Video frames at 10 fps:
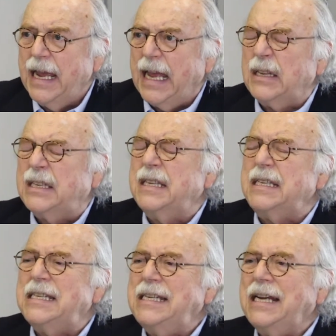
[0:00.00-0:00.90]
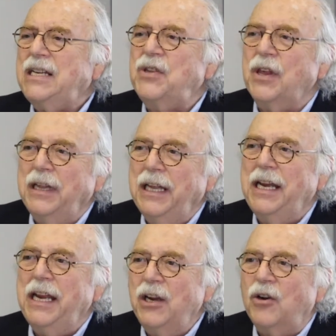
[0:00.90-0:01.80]
It's the 6th
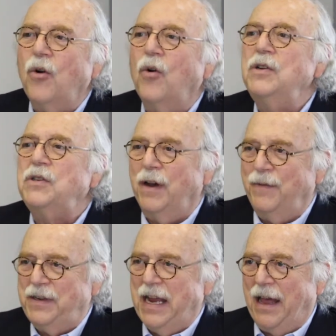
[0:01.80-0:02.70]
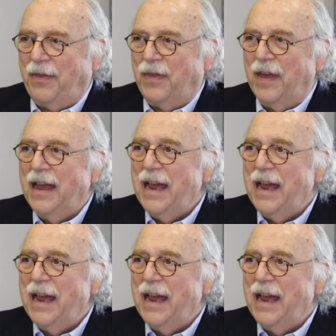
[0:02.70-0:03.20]
leading cause of death.